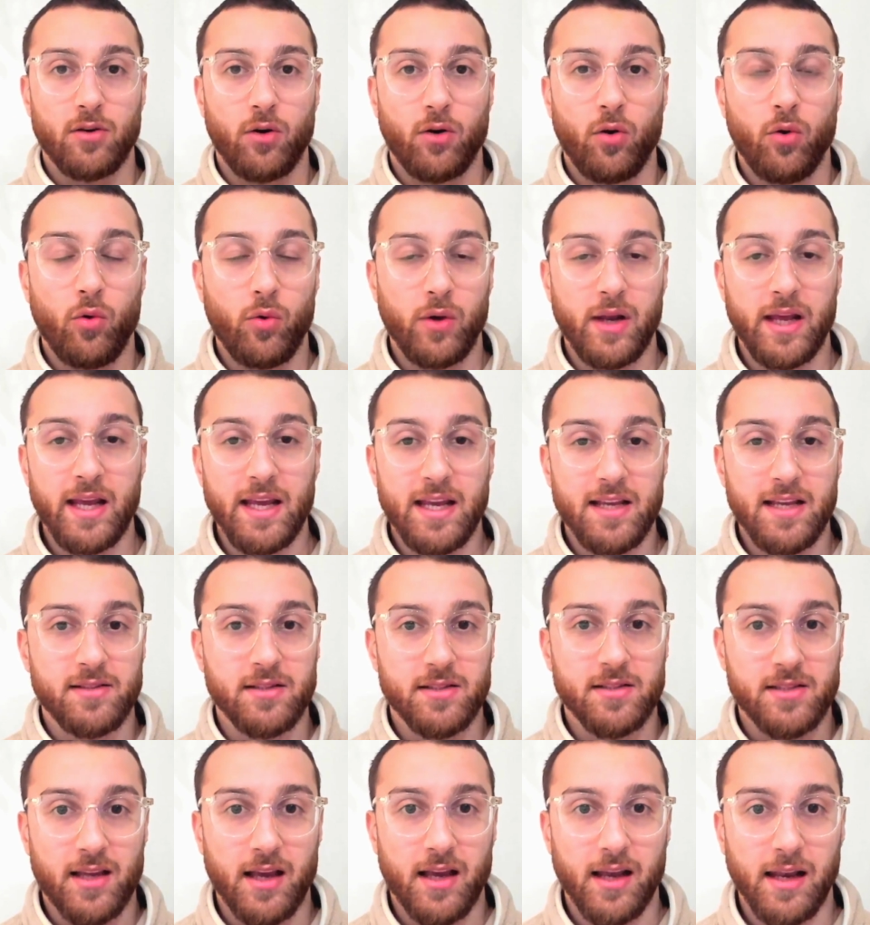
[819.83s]
All it
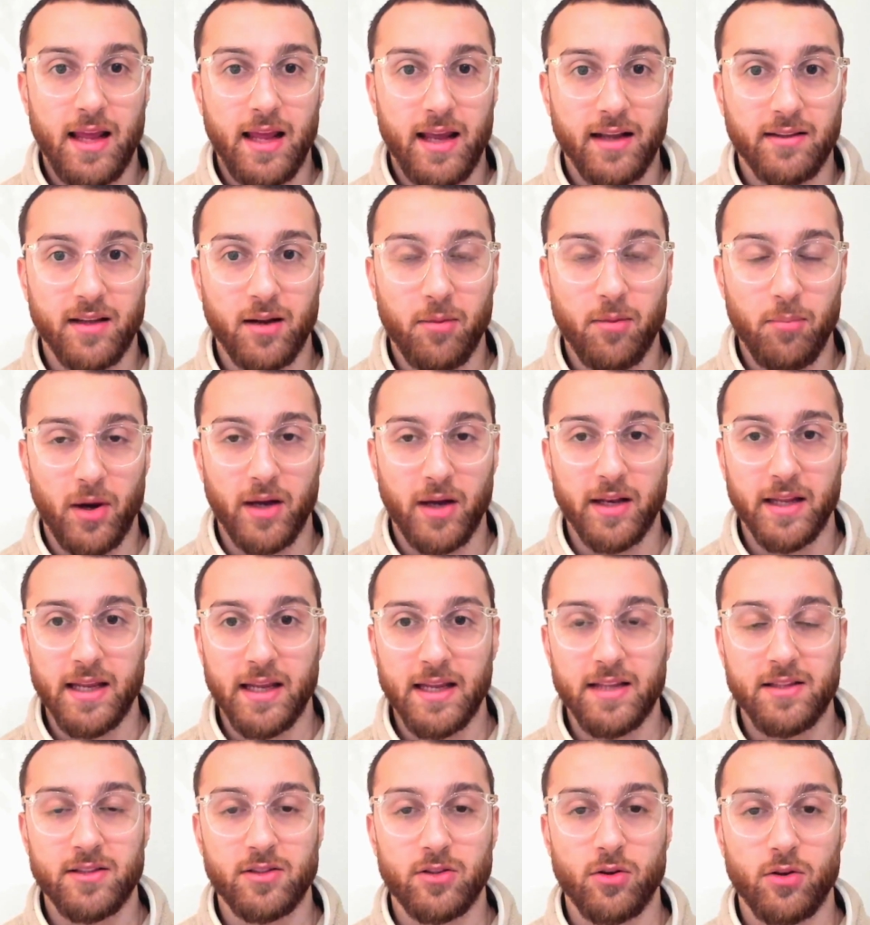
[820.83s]
is collecting money
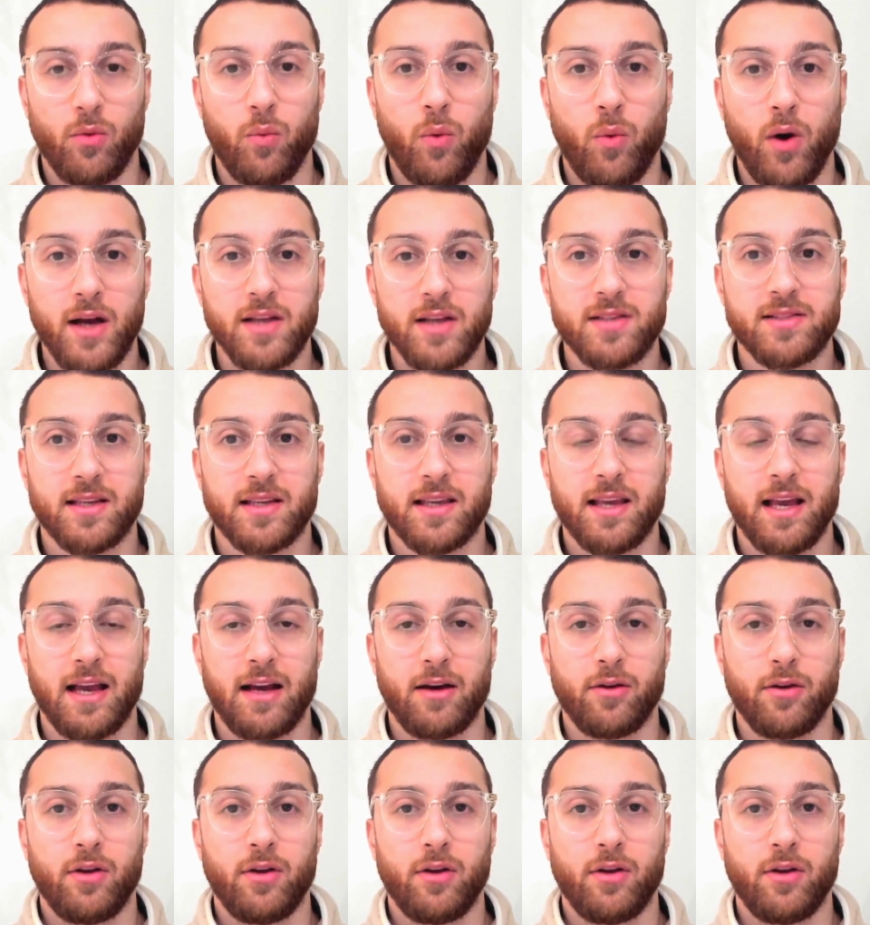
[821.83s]
into your Wise account